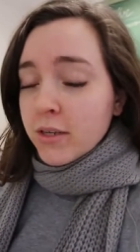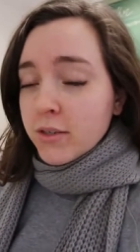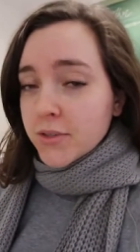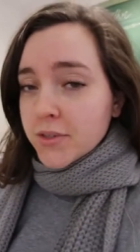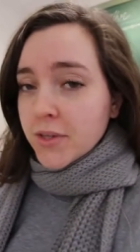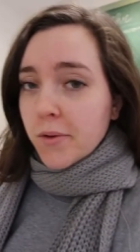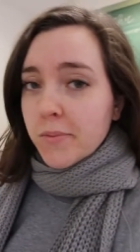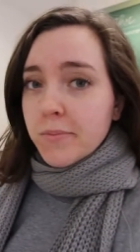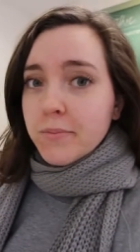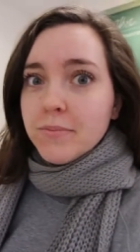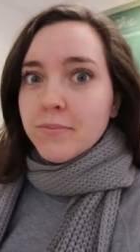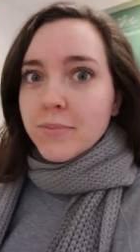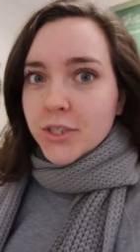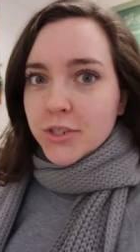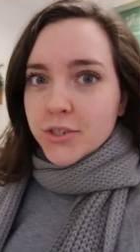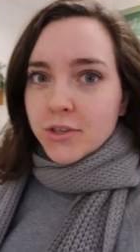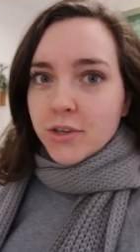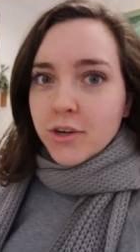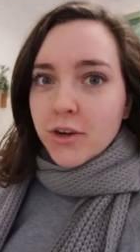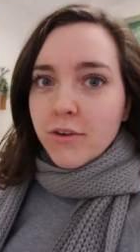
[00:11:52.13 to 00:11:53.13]
So be
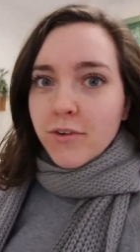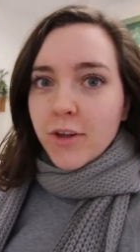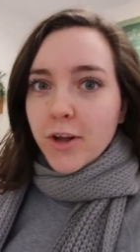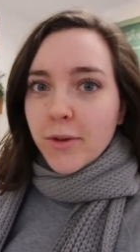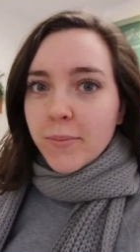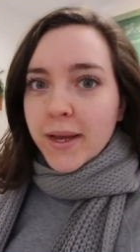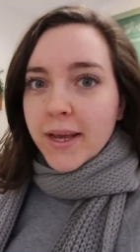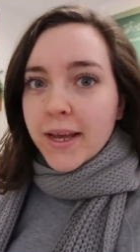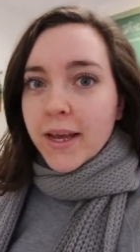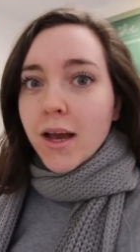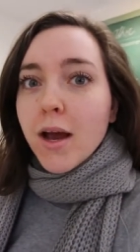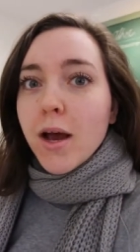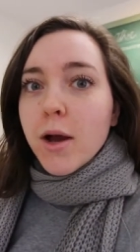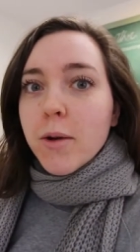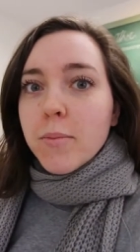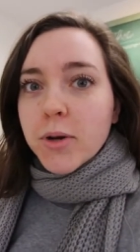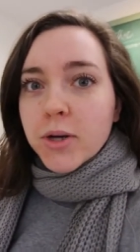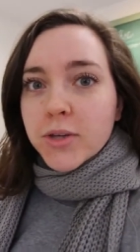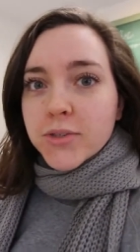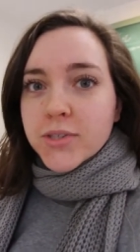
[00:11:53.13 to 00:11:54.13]
sure to go follow my
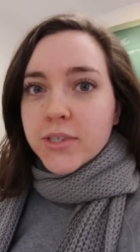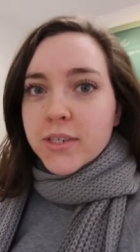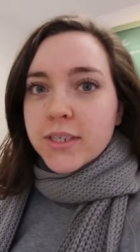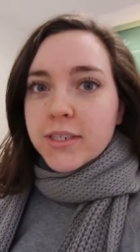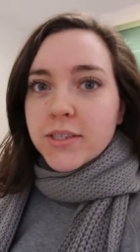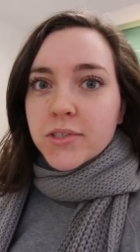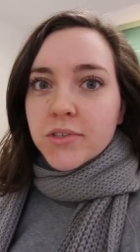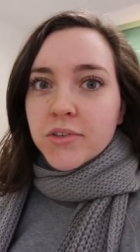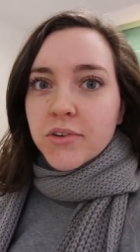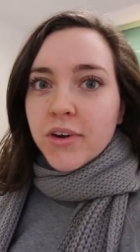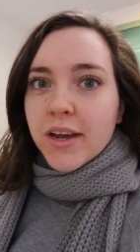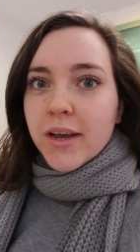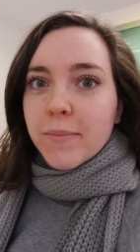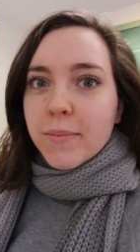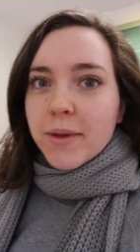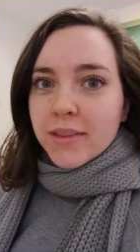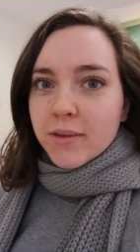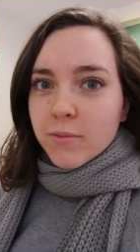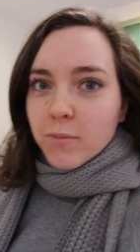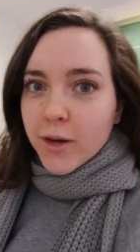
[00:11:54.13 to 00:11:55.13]
personal Instagram
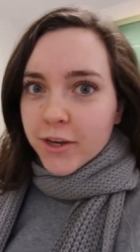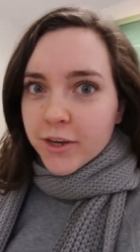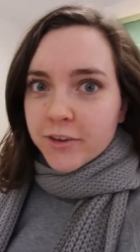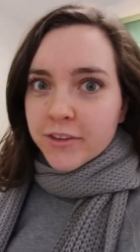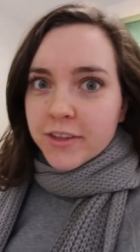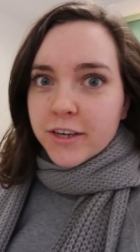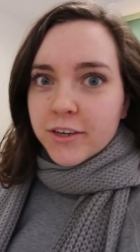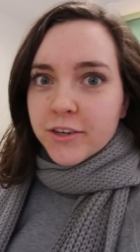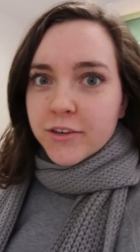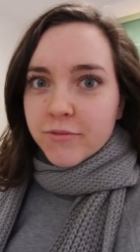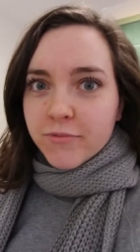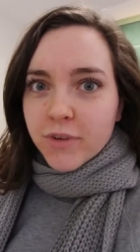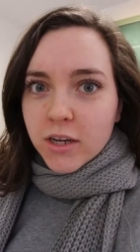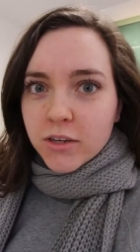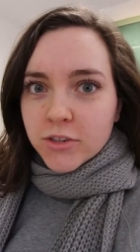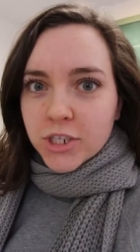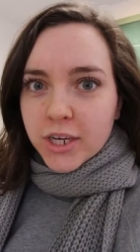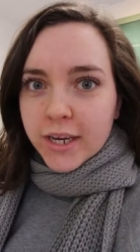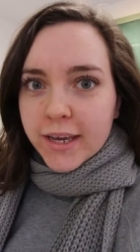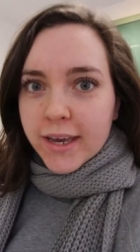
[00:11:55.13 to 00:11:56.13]
and then while you're there you can
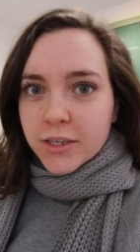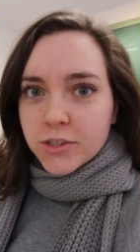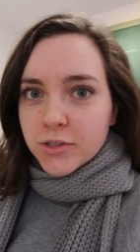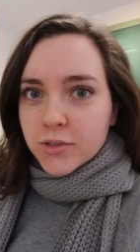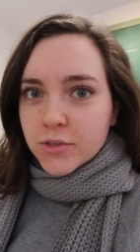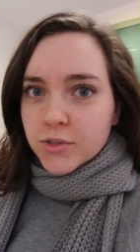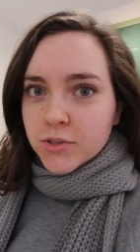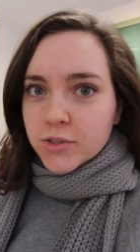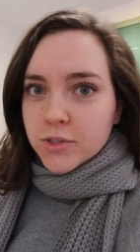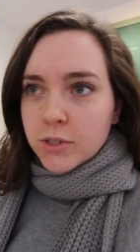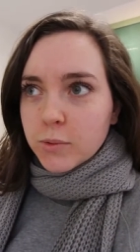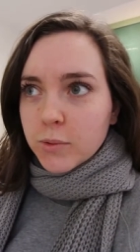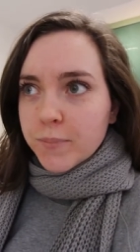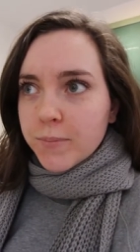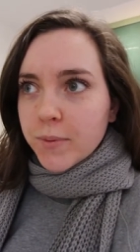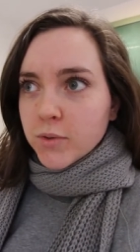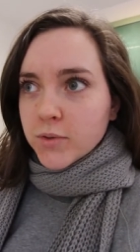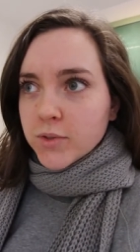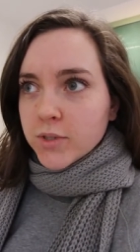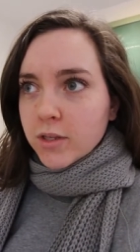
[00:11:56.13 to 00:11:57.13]
follow JK Juices too. We
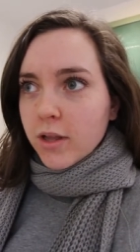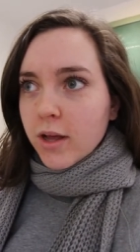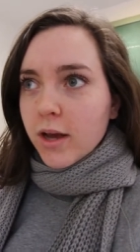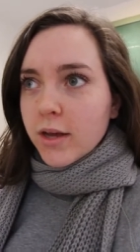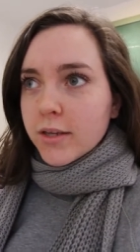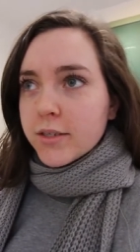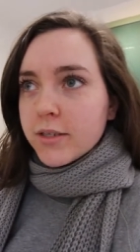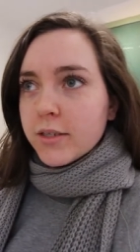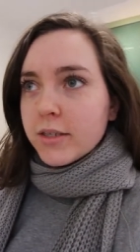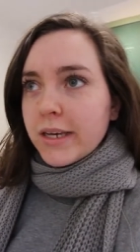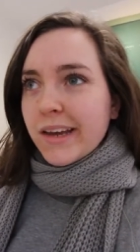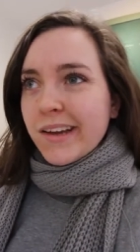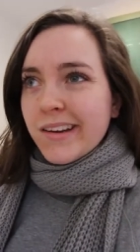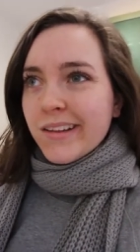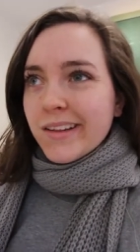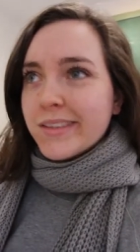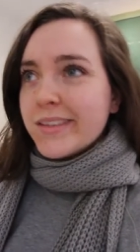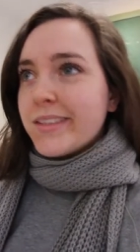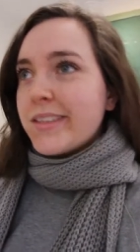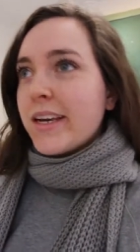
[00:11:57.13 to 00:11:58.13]
post a lot. Kind
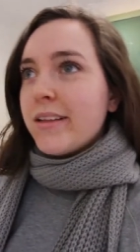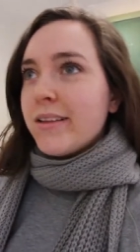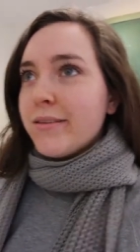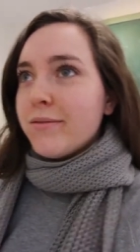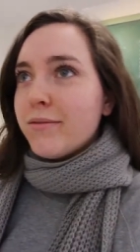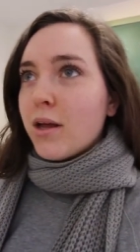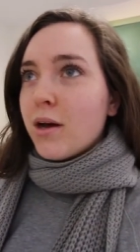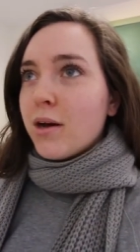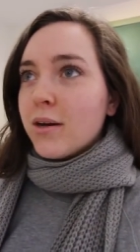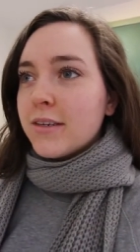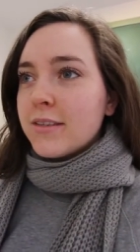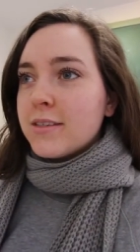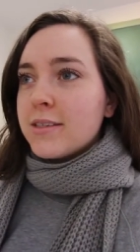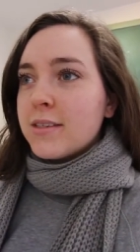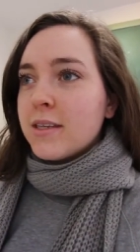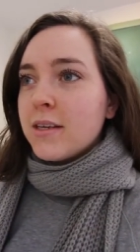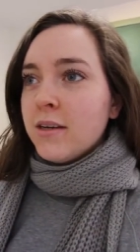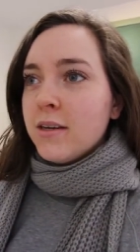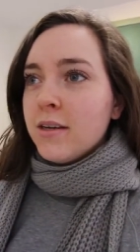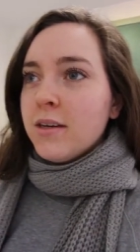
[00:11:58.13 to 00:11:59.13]
of like daily
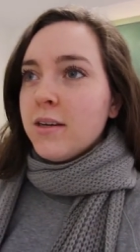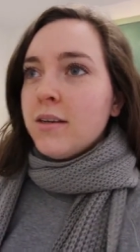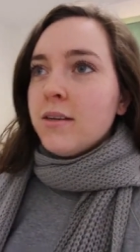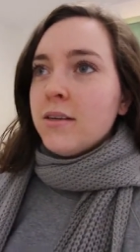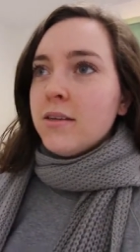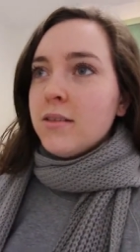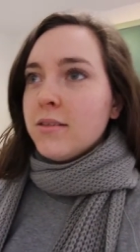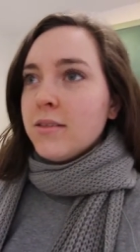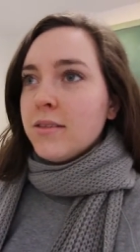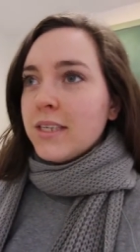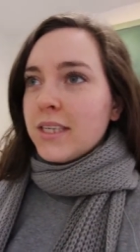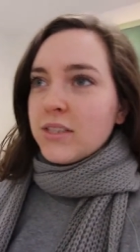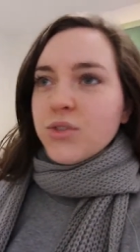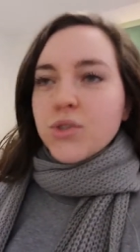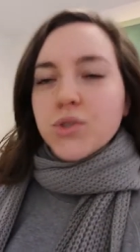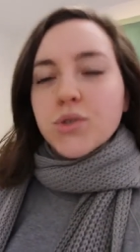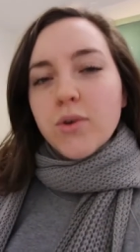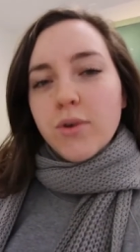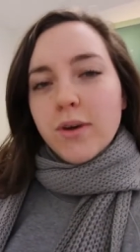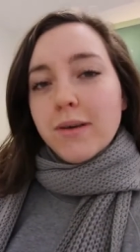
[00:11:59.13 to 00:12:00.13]
vlogs.
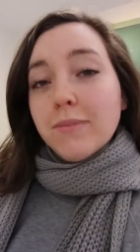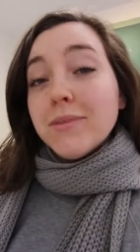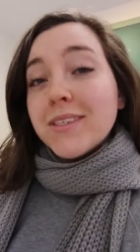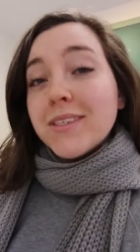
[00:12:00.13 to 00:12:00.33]
Instagram